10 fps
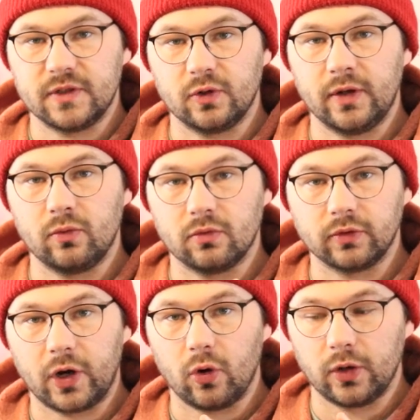so it will
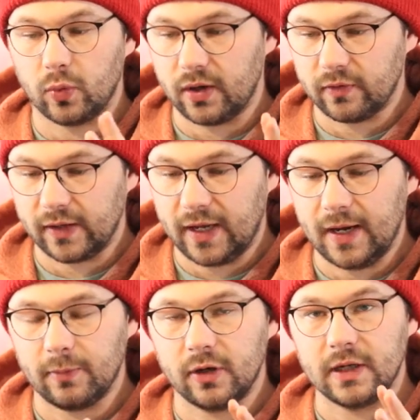record whatever the
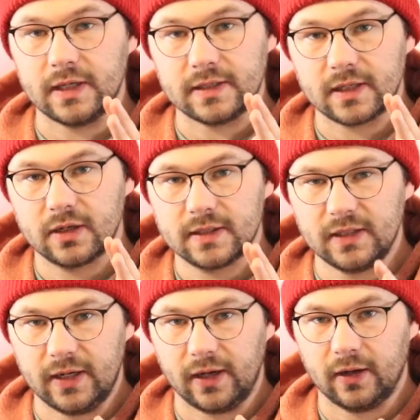camera is
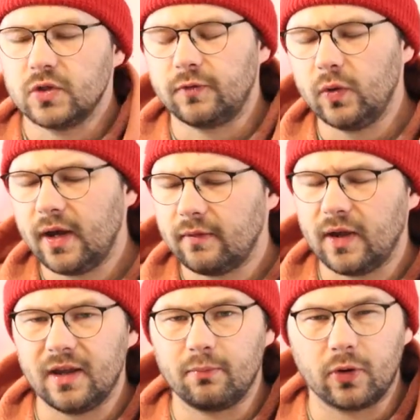seeing. So if you have
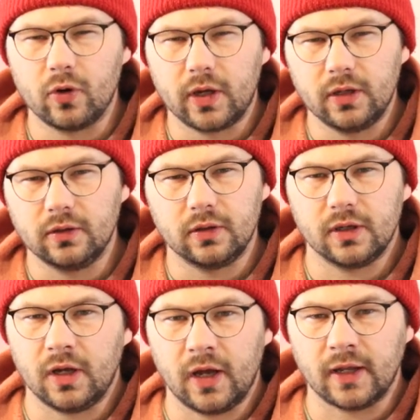a broken
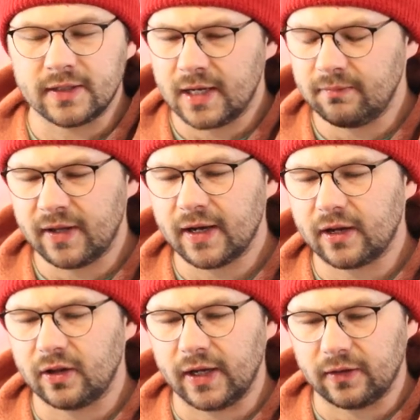uh, tape
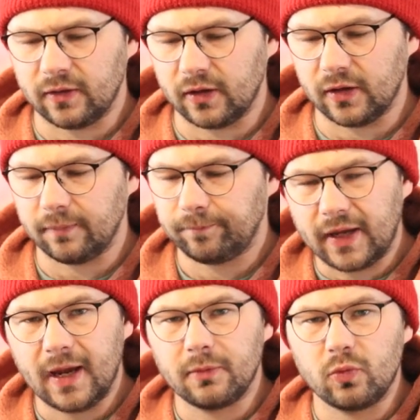deck, like the, the
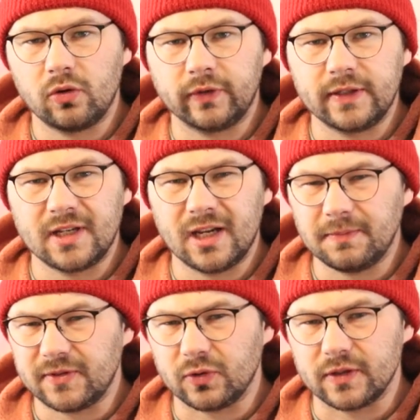camera won't read
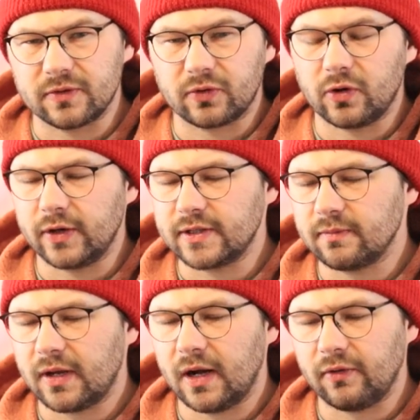tapes or it's throwing
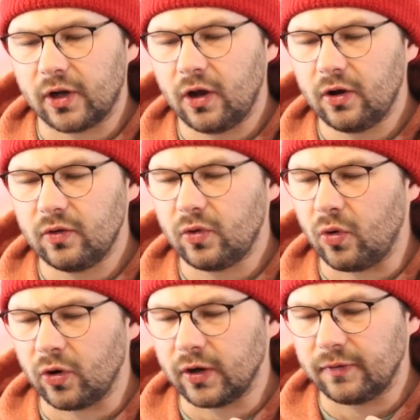some kind of a code,
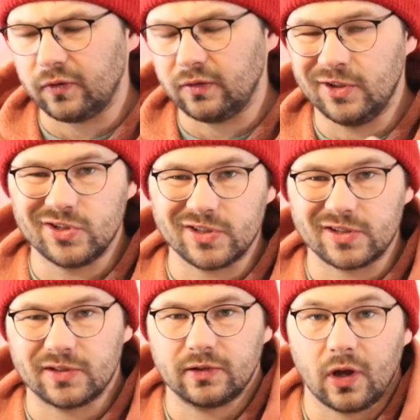or if you
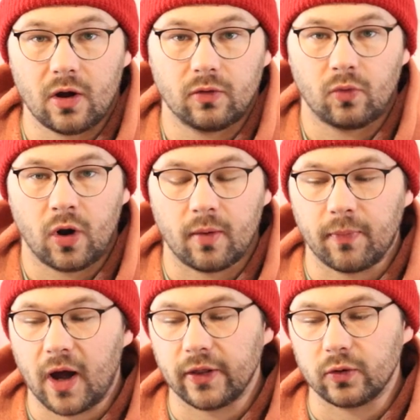just don't want to
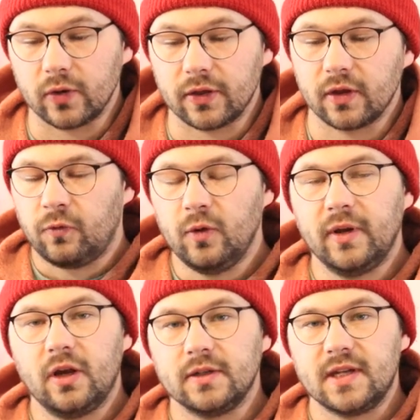bother with
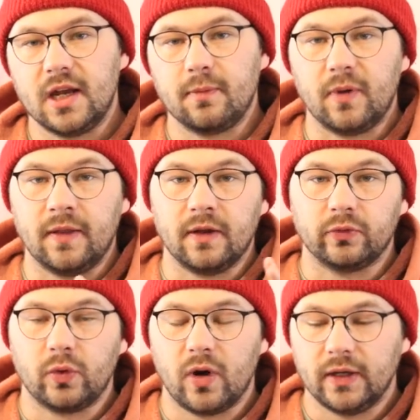filming on tape and then
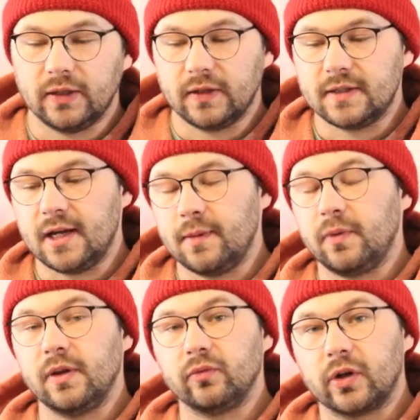rewinding the tape
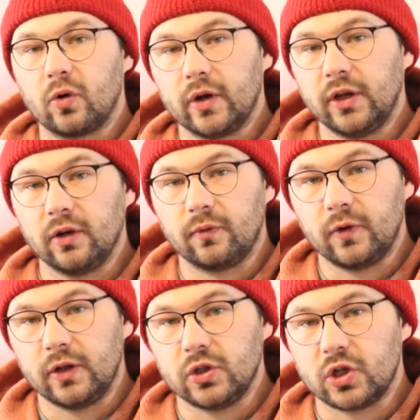Tape and then recording your
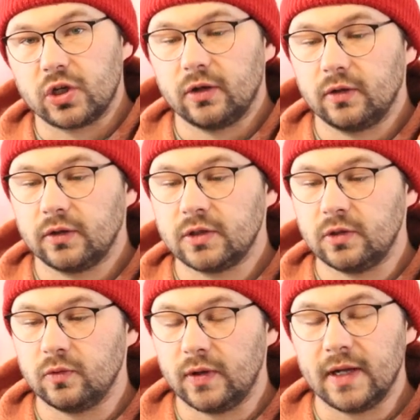footage
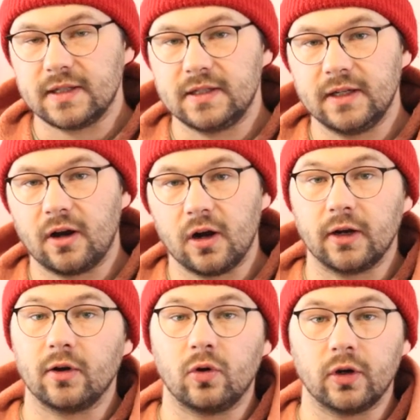to an S D
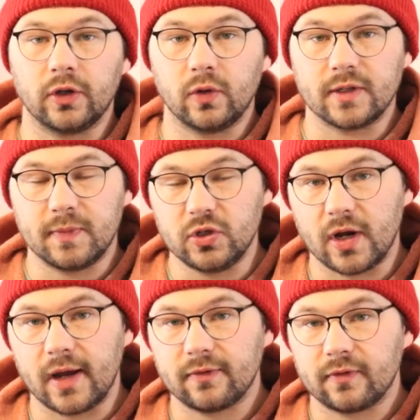card or U S B
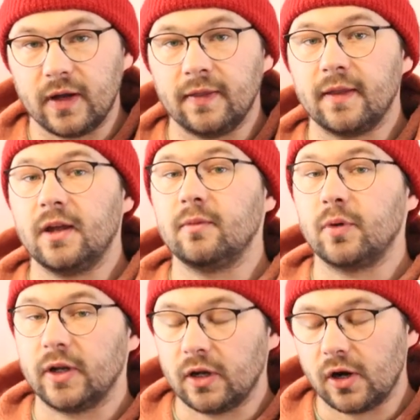drive and then
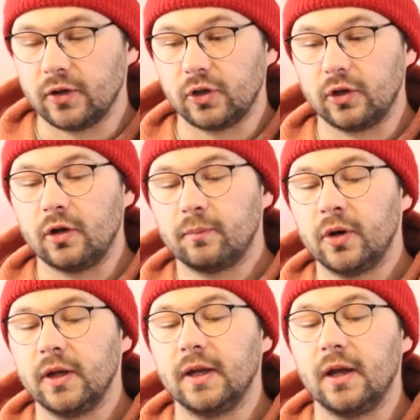putting it on
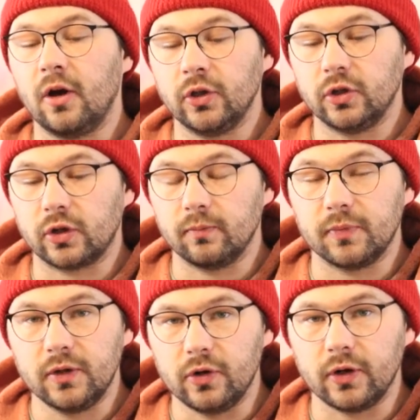putting it on your
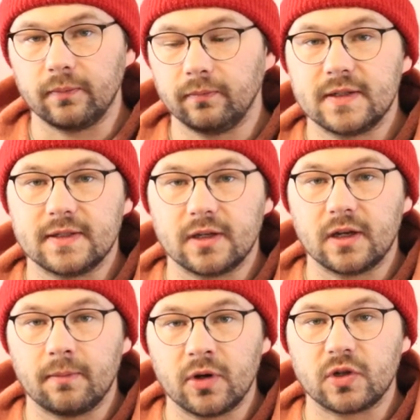computer, this is
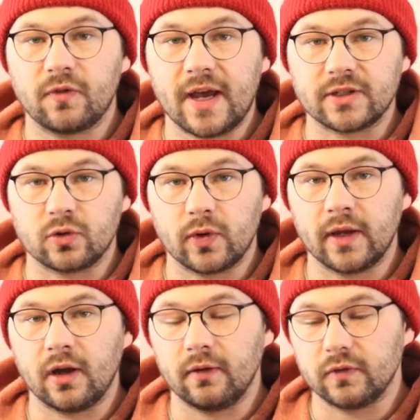a much faster
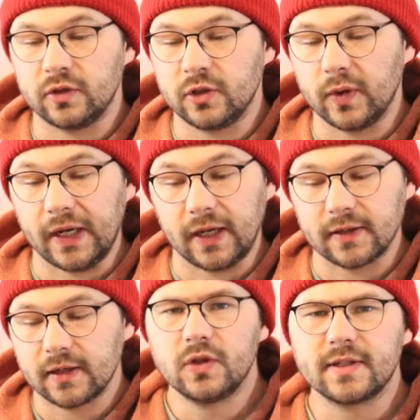way of doing
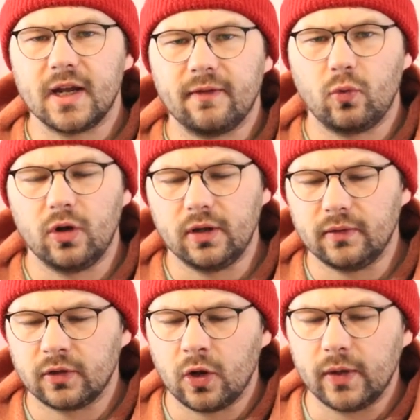it. So that's kind of
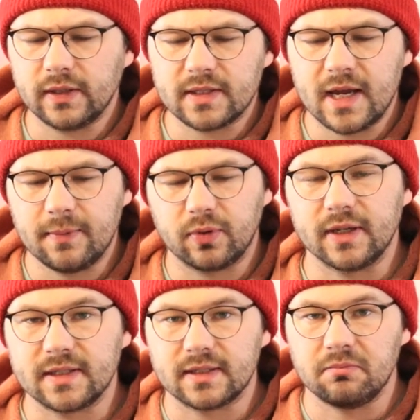what going
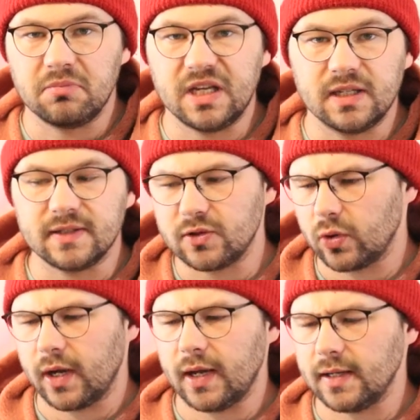tapeless means
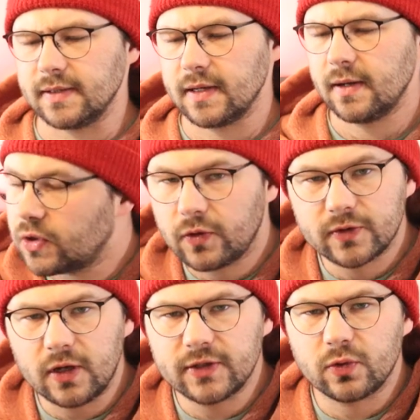or is. So
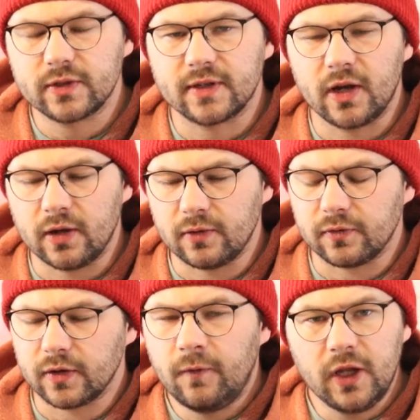there's all sorts
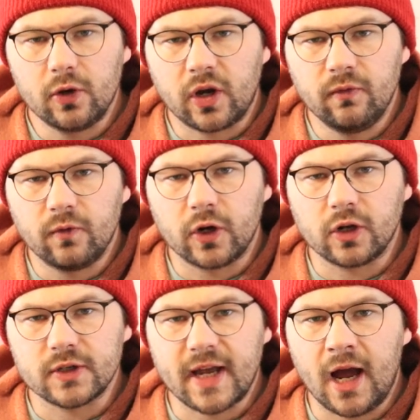of video converters